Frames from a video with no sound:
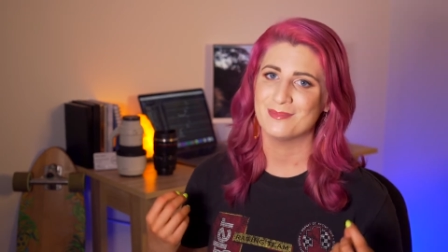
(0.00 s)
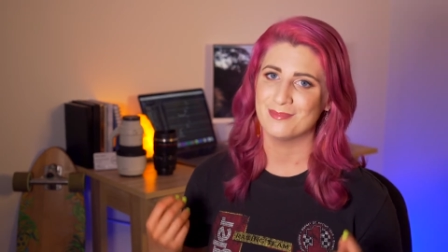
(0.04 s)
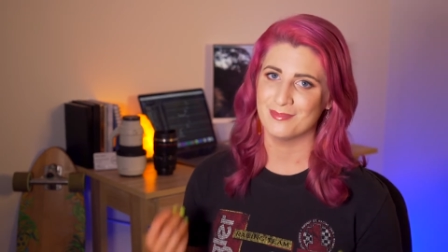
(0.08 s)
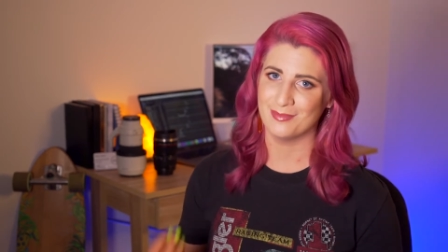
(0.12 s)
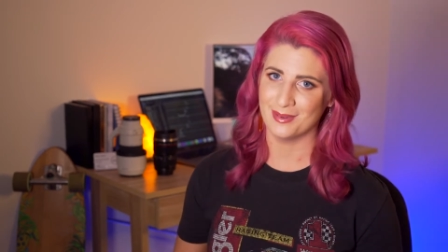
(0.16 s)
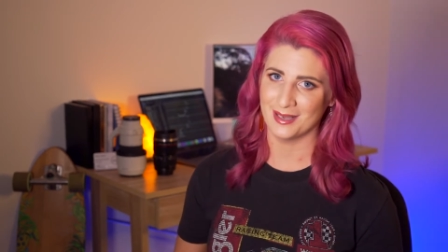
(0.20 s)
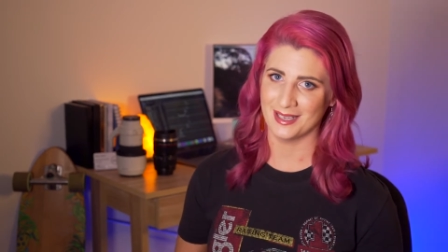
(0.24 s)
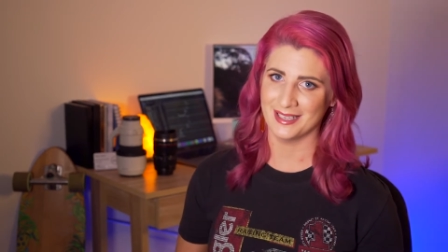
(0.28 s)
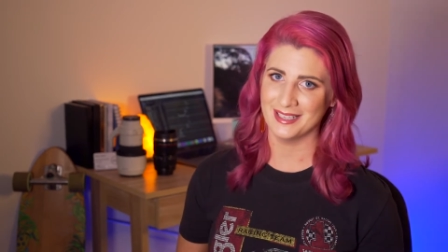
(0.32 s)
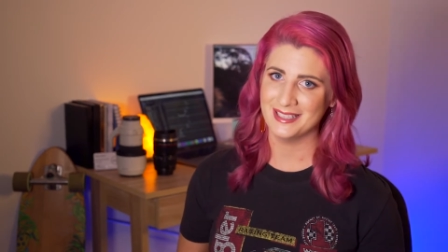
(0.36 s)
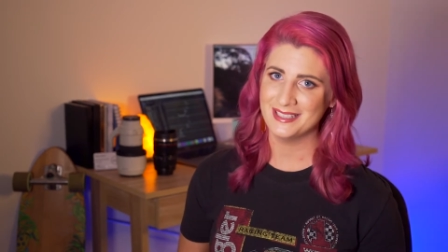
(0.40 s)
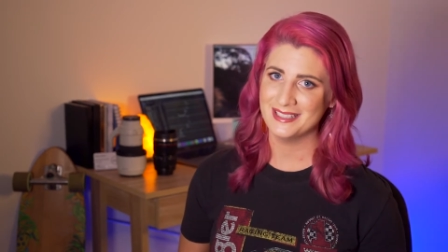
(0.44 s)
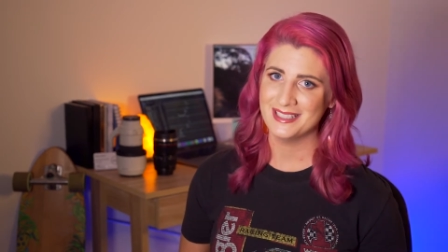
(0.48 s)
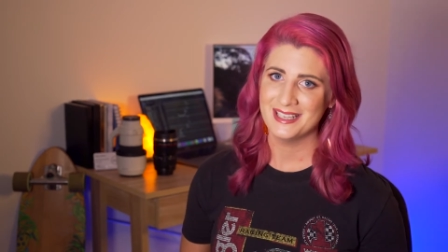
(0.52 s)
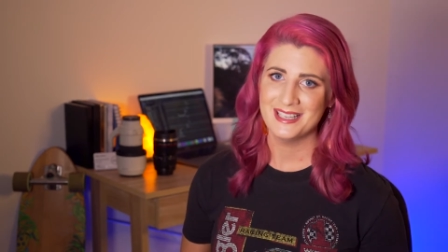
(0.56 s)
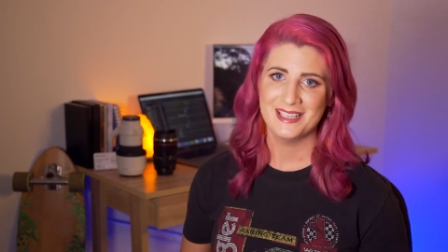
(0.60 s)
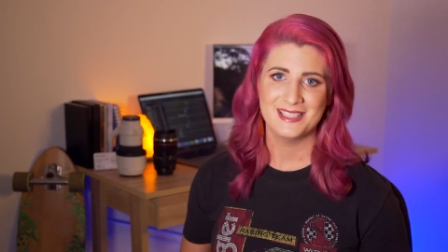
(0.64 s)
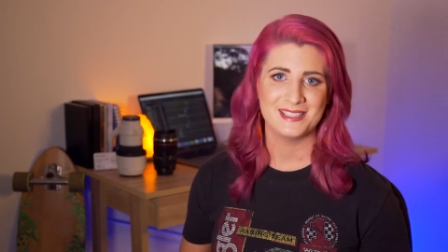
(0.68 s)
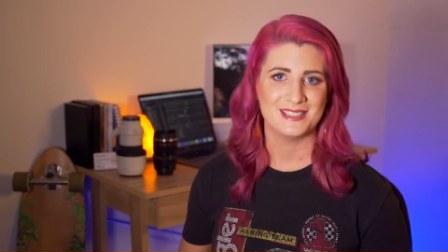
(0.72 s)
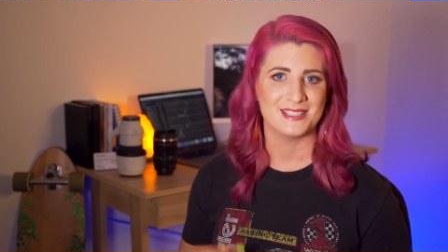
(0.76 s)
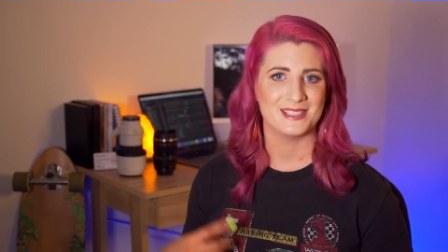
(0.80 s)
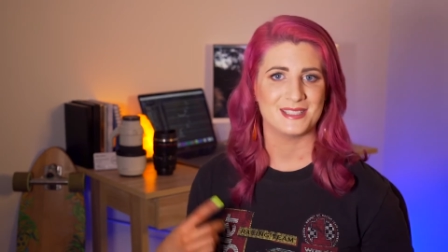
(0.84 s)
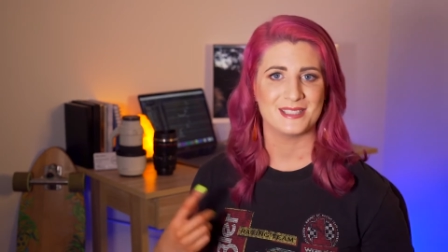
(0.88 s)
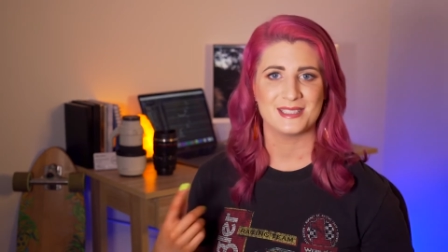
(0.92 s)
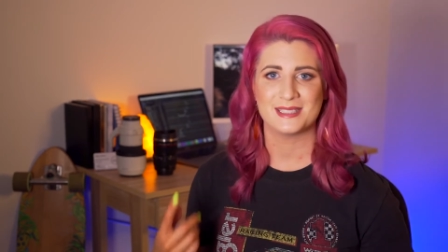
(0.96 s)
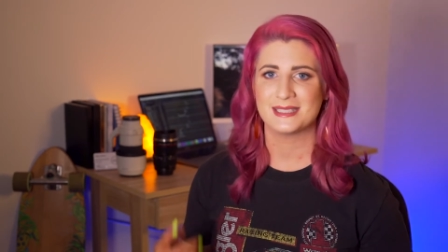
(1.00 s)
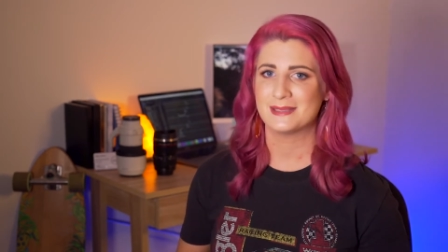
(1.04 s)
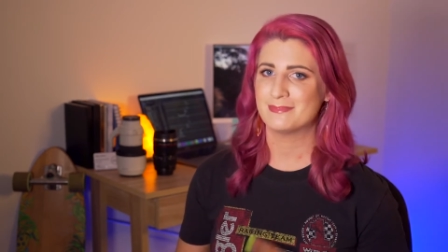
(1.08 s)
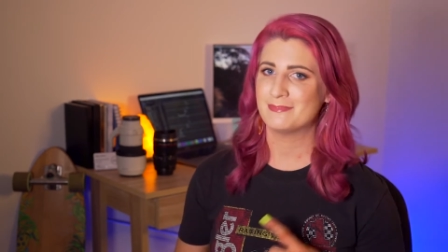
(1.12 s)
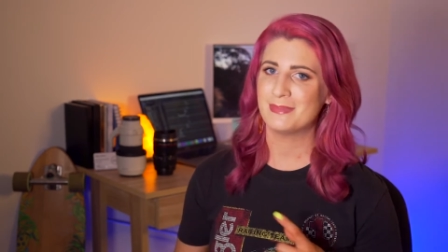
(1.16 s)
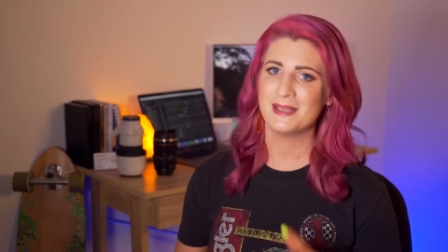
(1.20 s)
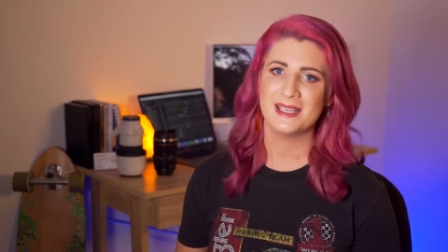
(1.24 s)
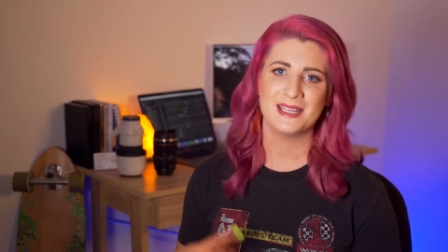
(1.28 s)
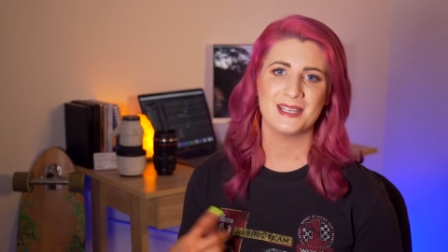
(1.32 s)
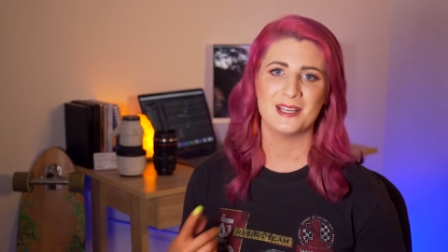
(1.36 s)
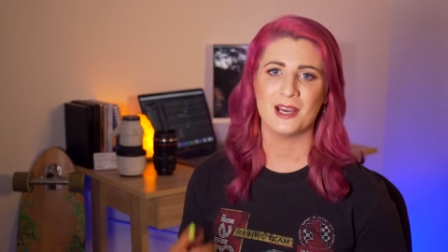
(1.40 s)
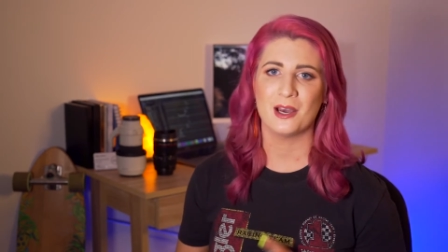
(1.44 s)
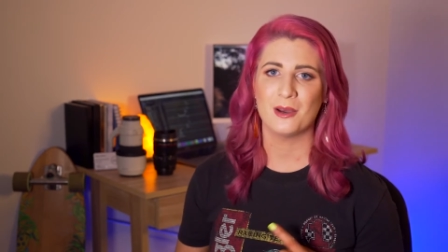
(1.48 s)
But to
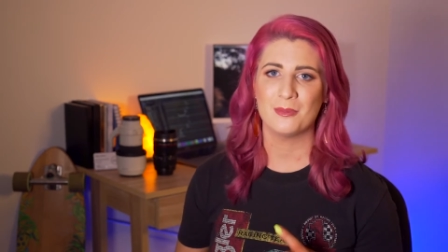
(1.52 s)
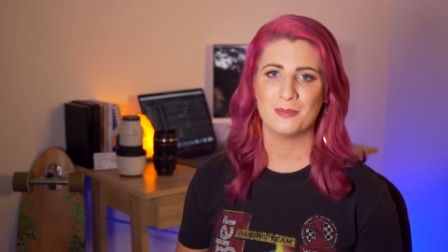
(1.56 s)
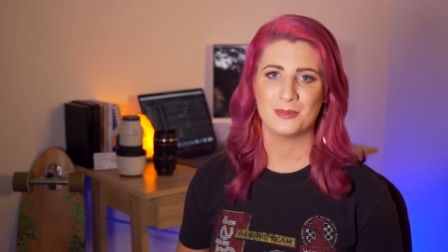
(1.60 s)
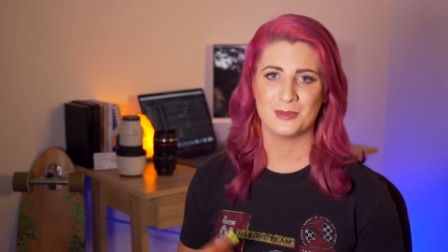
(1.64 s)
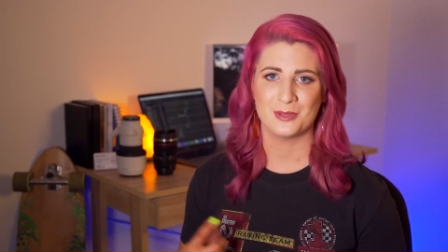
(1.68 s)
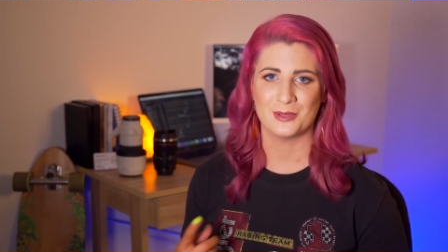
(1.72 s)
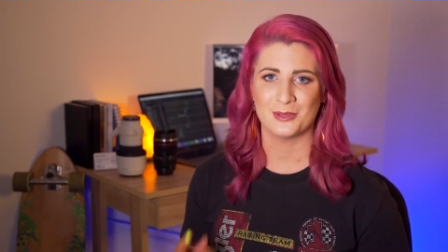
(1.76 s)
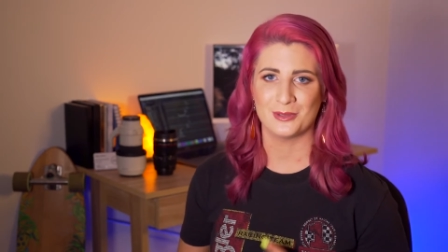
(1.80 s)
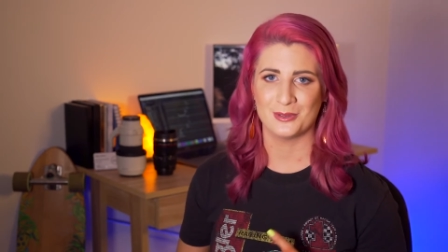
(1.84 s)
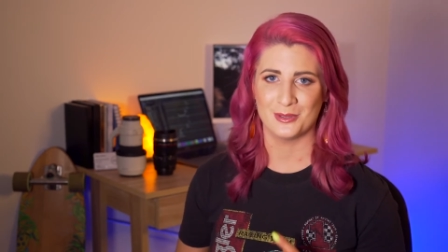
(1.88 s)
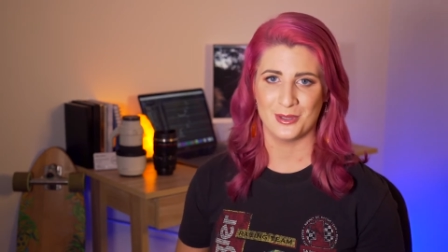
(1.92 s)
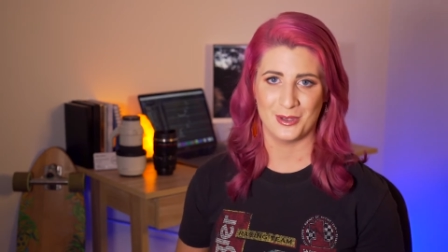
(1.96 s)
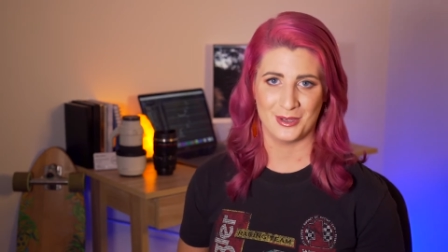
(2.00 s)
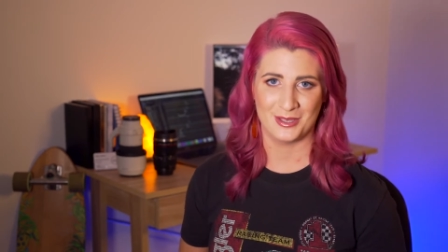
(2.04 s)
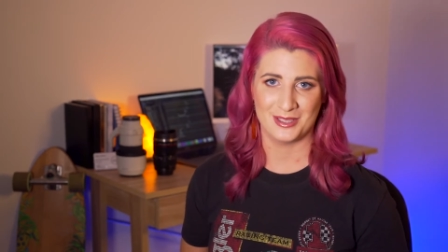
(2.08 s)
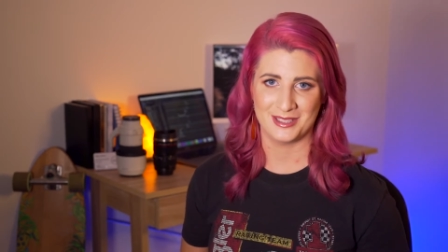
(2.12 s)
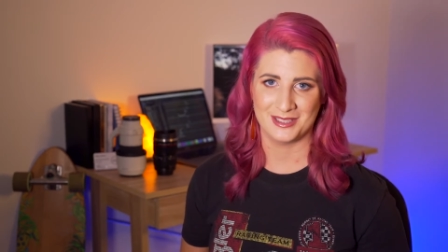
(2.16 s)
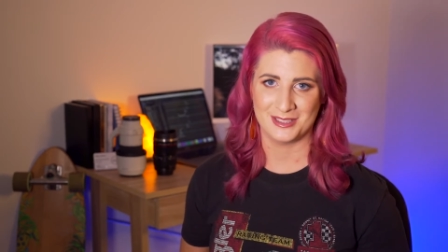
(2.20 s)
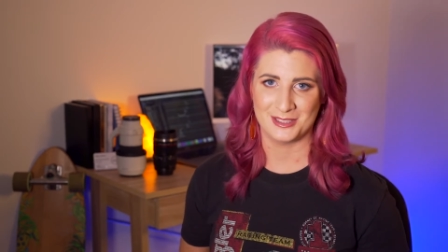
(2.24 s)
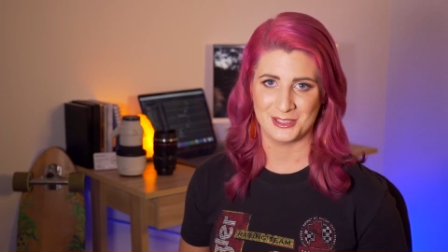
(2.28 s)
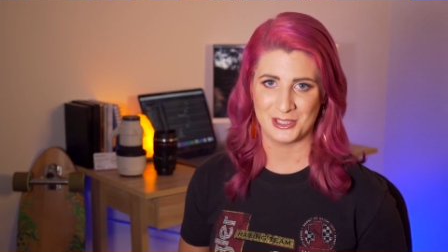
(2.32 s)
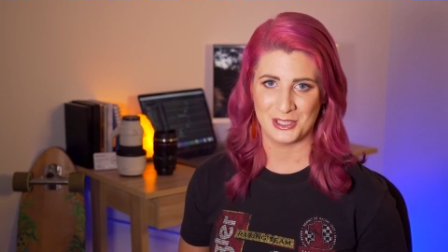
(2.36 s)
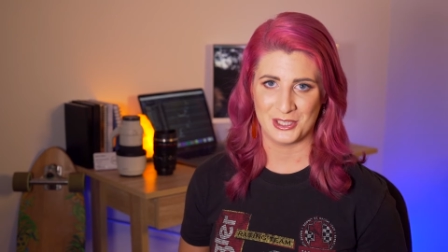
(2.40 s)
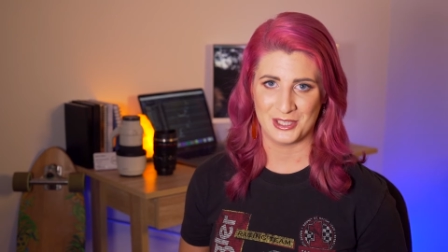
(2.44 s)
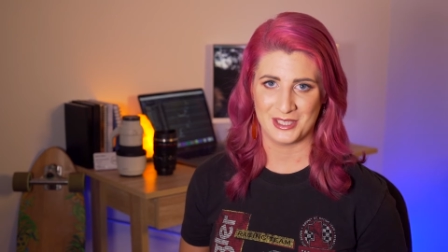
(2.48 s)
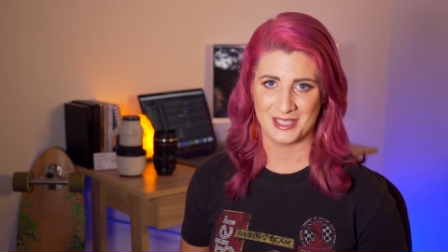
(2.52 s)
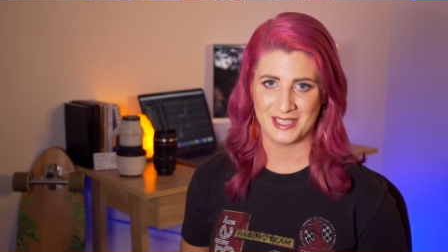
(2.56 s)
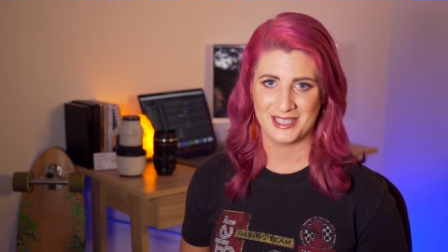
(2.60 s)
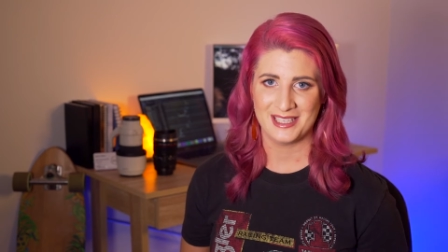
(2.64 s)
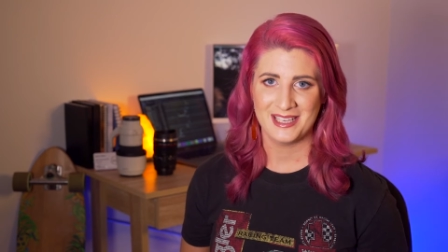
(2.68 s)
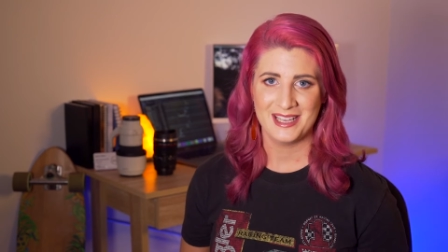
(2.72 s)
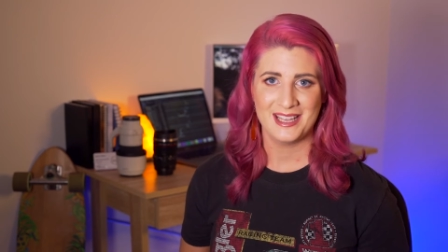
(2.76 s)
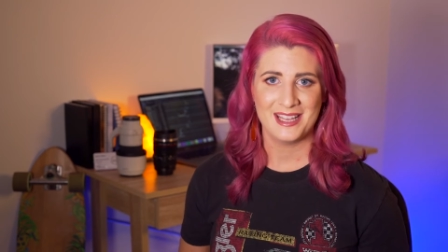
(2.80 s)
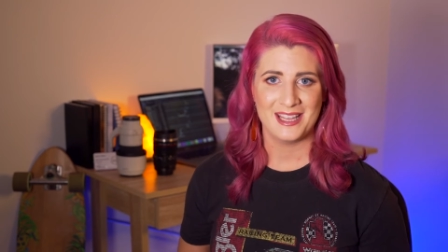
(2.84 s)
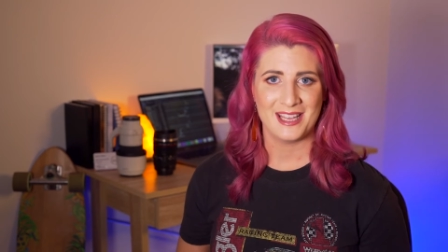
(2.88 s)
speed up your learning journey,